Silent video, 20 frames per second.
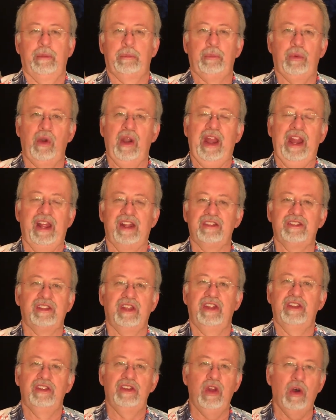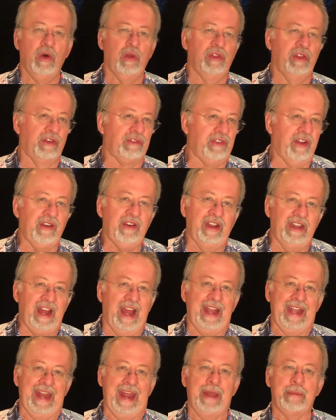brands. No, they're very
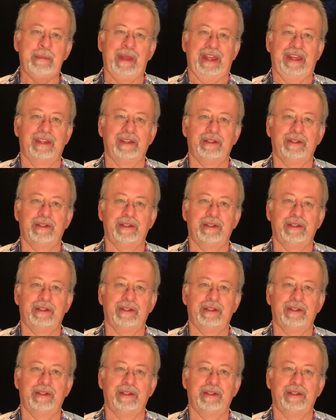dynamic.